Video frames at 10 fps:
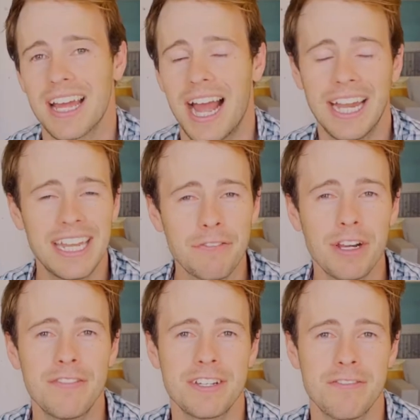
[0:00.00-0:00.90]
I never
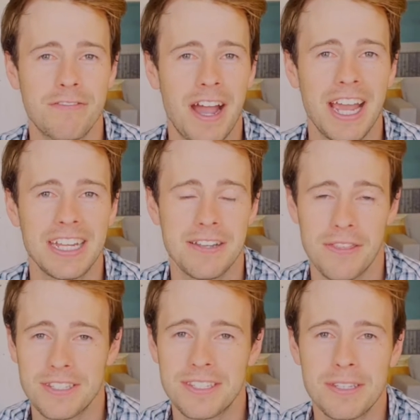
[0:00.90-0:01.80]
even defined
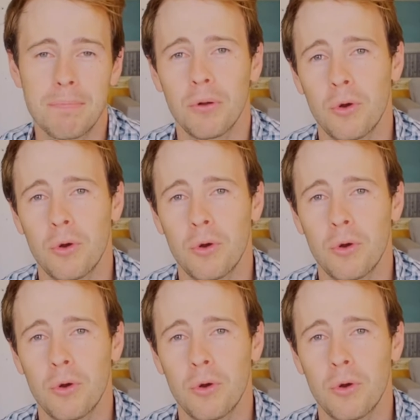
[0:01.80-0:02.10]
the simple